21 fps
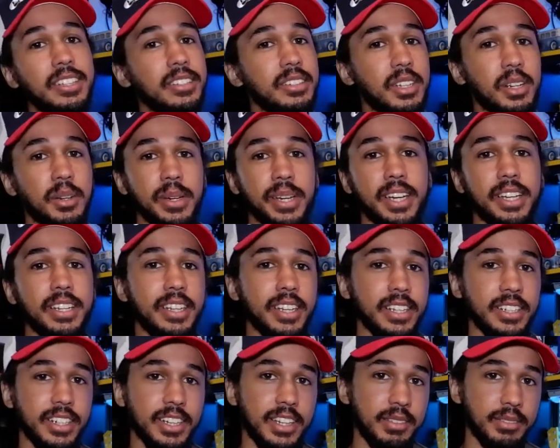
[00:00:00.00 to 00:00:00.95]
then go ahead
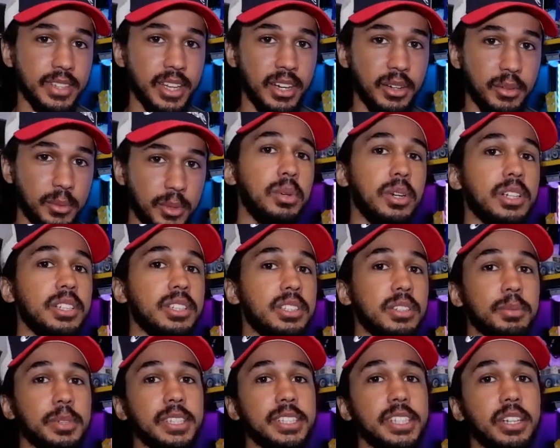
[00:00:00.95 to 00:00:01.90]
and give that a
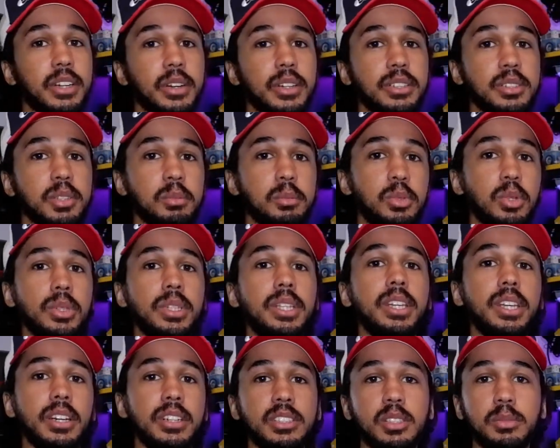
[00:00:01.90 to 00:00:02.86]
watch, because I go into more
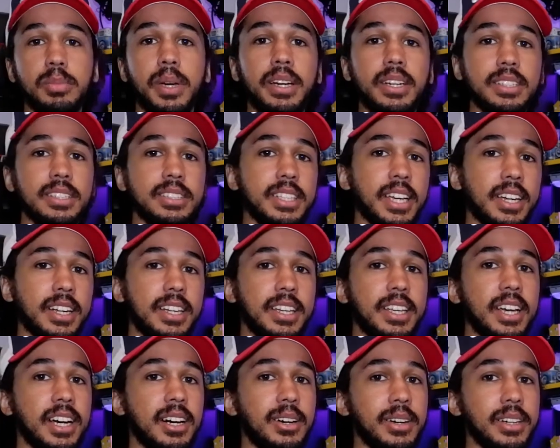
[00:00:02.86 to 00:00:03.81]
details about
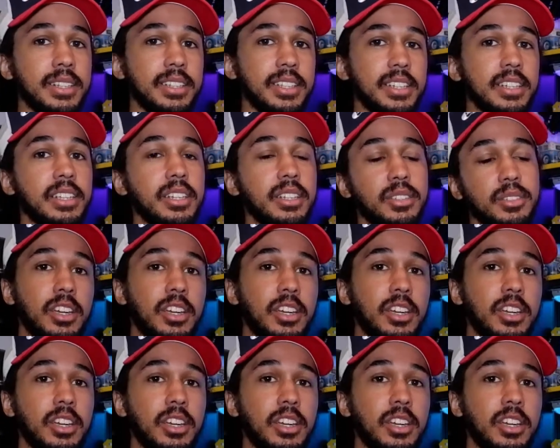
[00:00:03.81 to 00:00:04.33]
exactly how I did it.